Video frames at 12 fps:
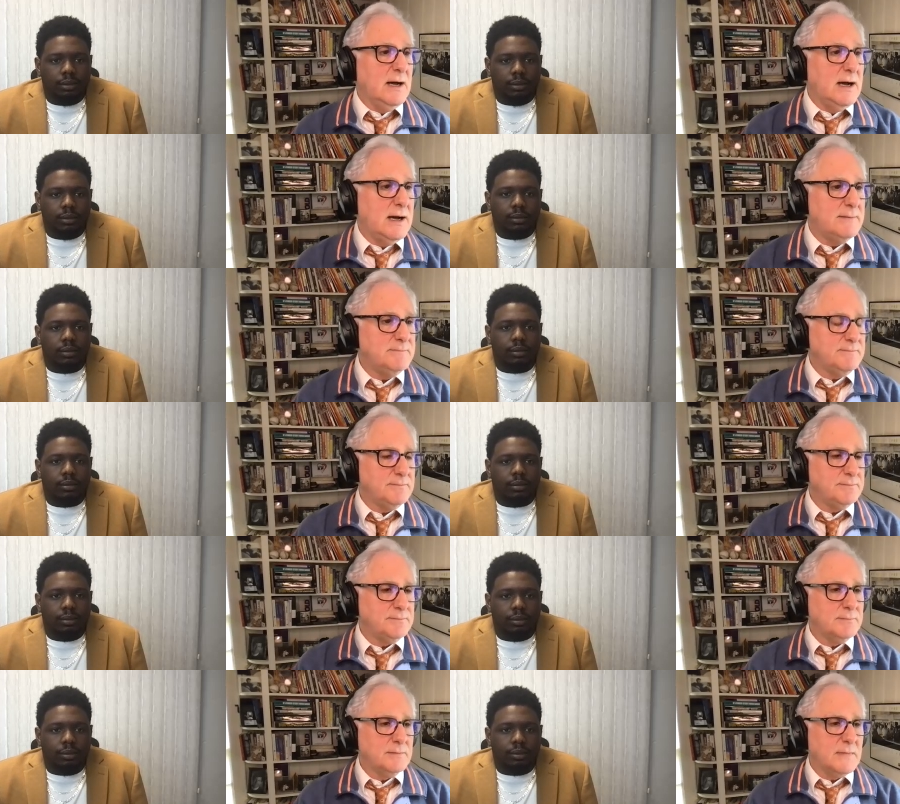Speaker 1: um,
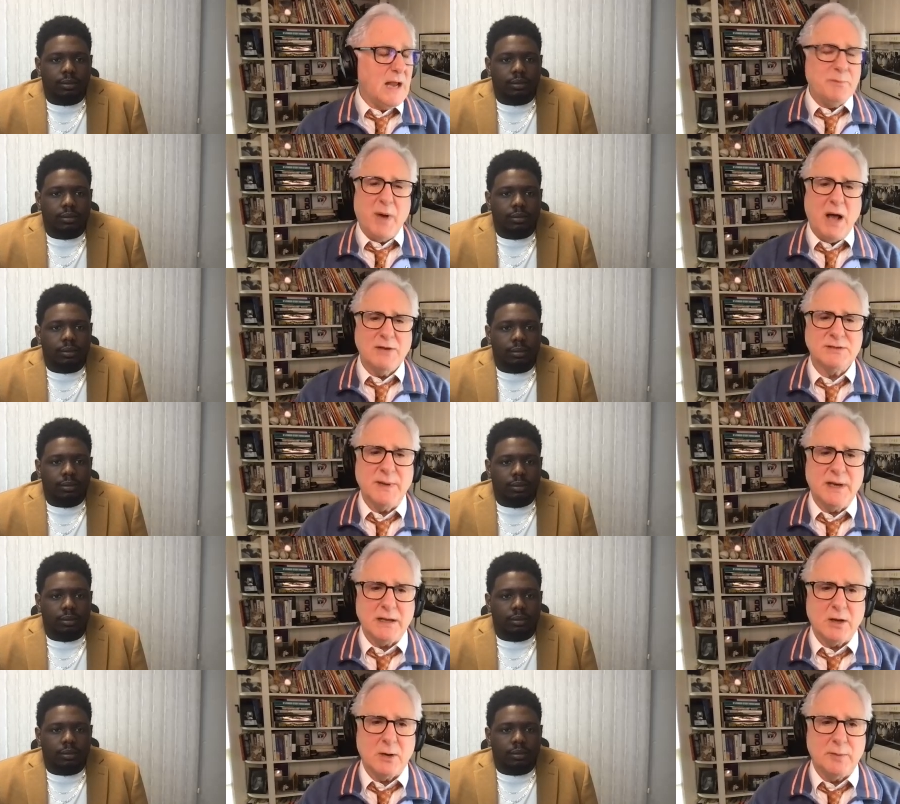that bothers
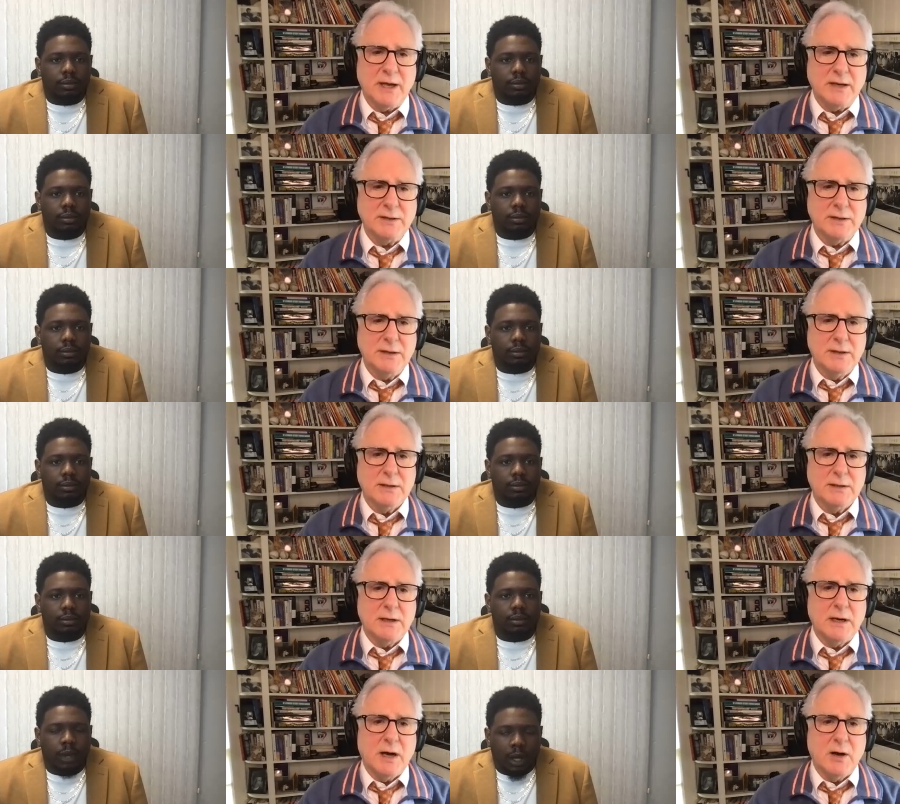me a little bit,
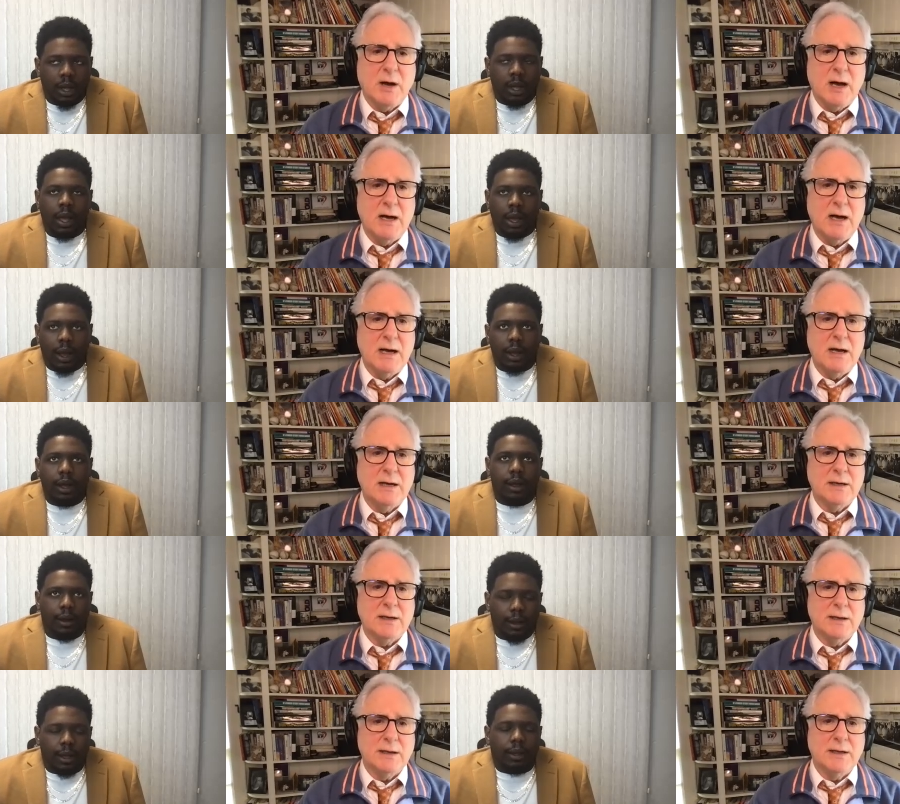you know. Uh,
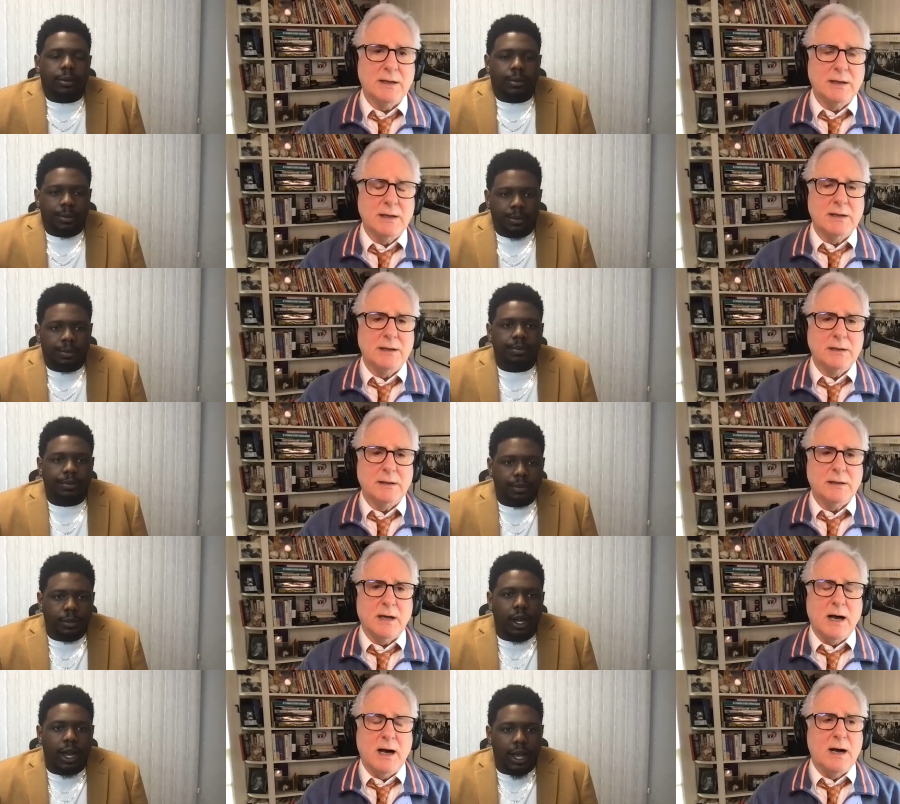yeah.
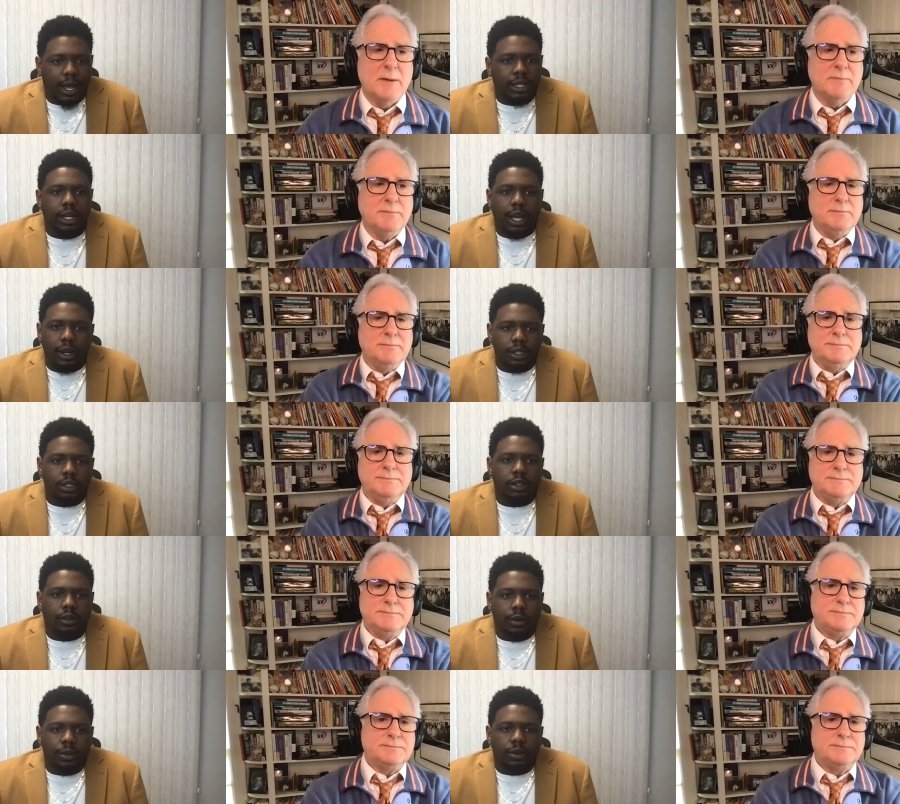No,
Speaker 2: I, um, I
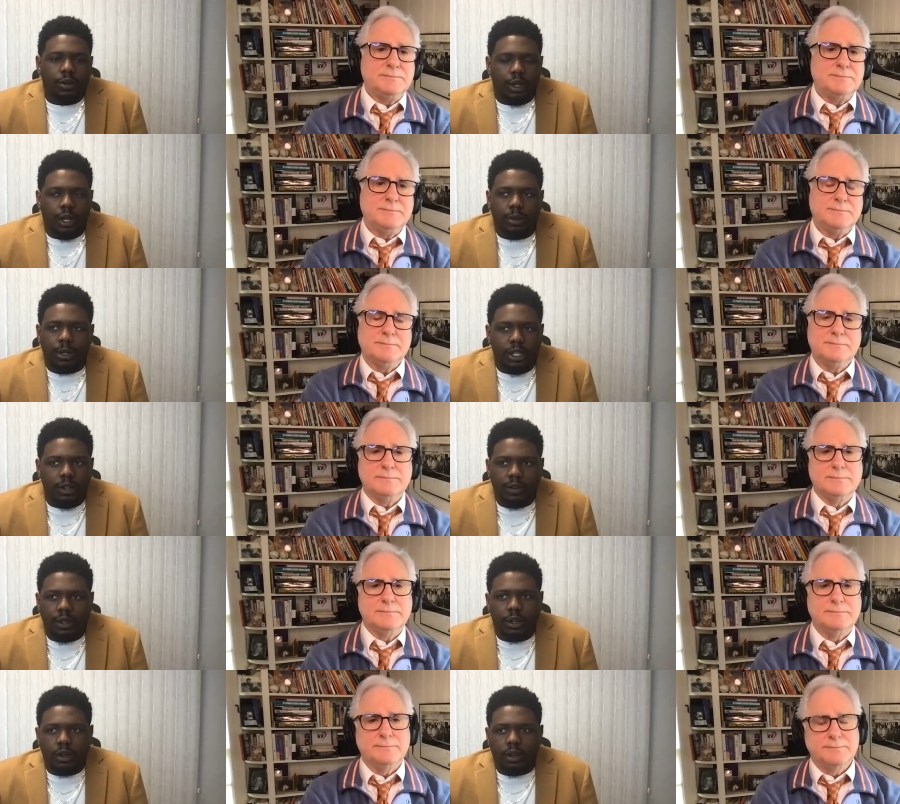disagree with you there, because
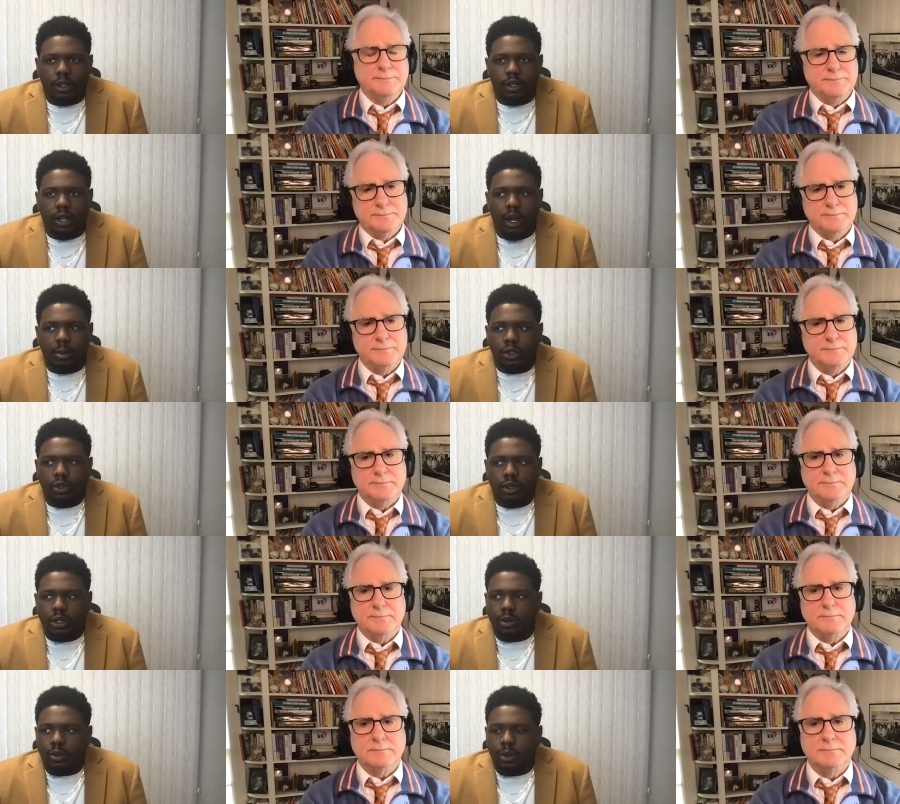even, you know, the
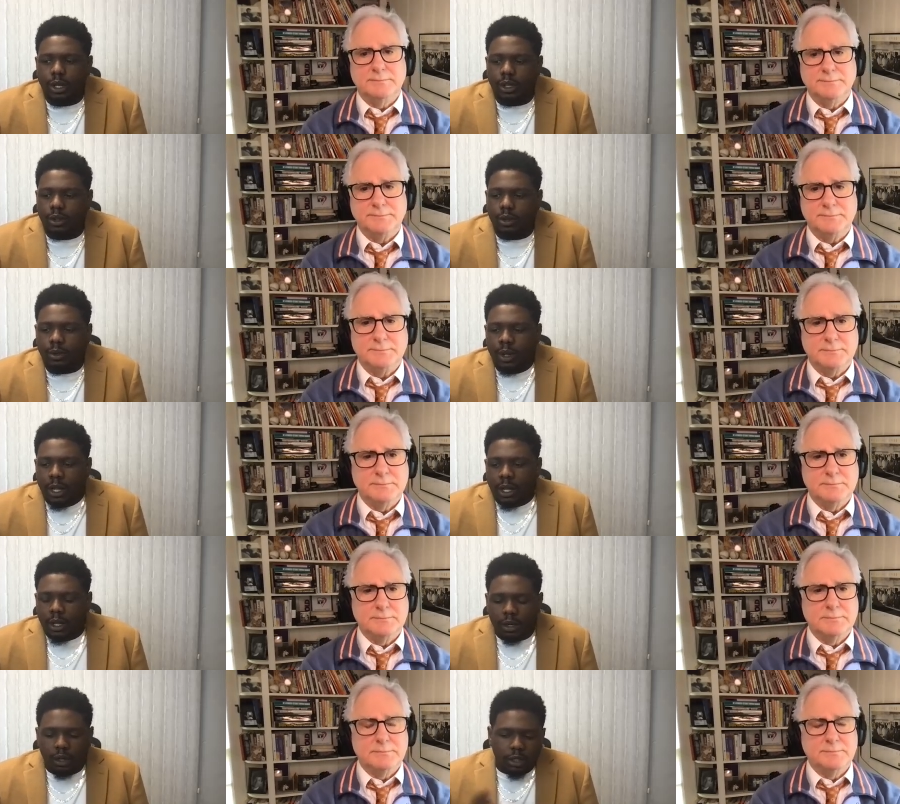opportunities where we could do,
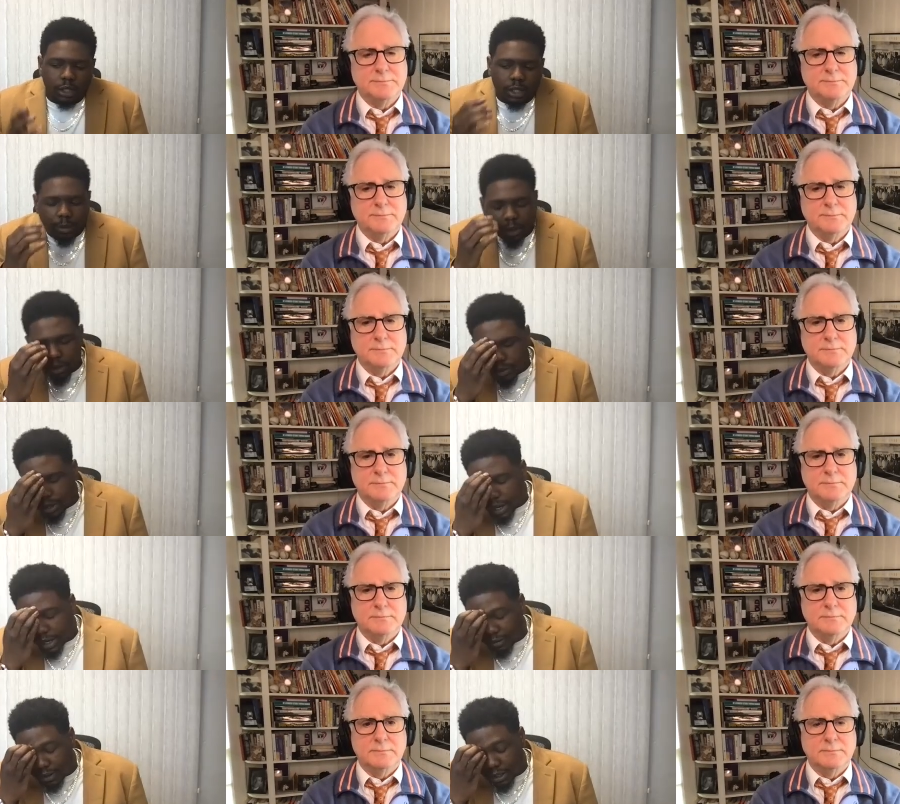you know, just some of the
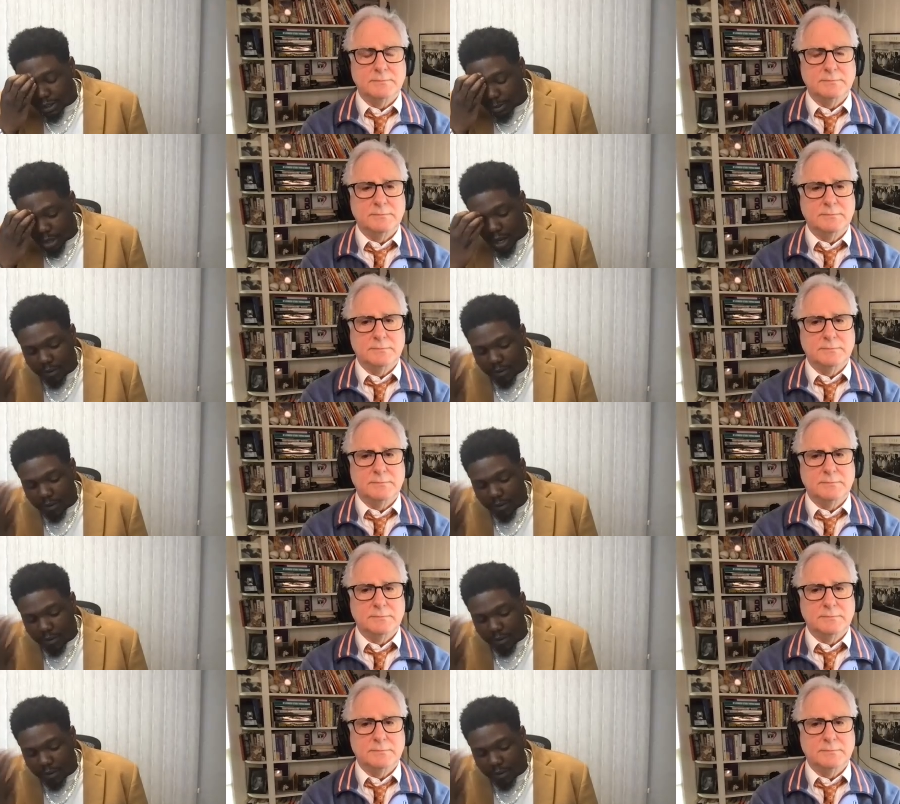creative things. I mean,